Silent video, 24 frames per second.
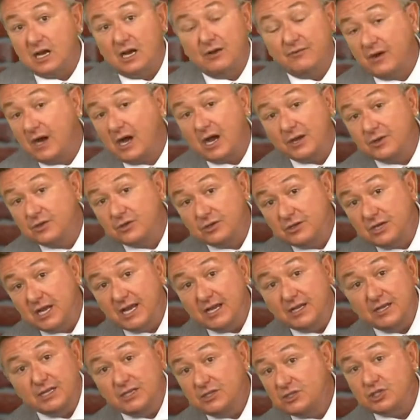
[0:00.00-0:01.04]
of
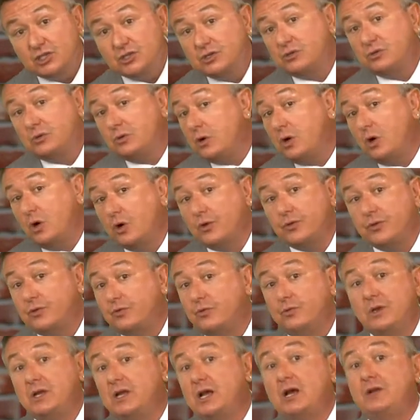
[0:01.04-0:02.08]
$182,000 or
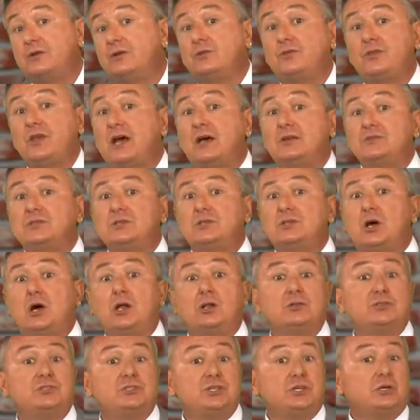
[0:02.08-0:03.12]

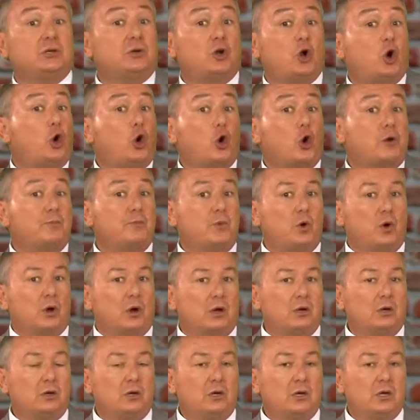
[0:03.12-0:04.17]
$300,000 a year or more?
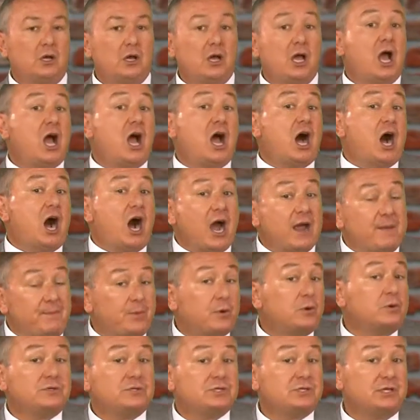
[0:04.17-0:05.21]
I
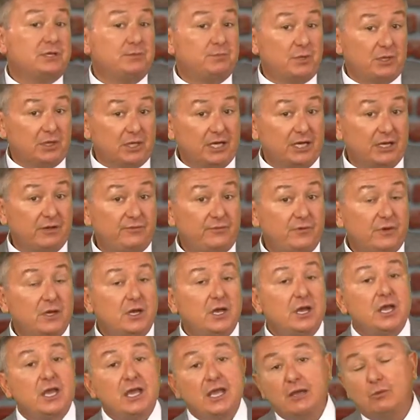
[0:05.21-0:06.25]
personally believe
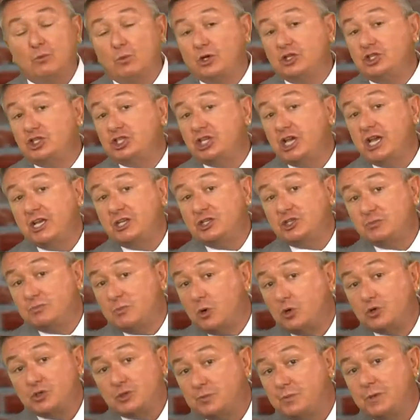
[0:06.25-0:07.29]
it would change
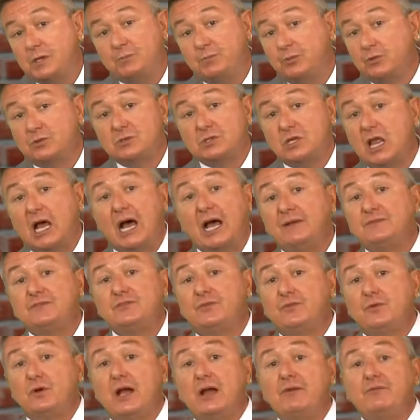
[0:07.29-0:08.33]
most people's lives
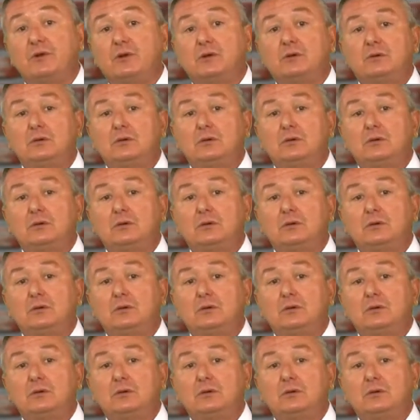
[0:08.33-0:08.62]
forever.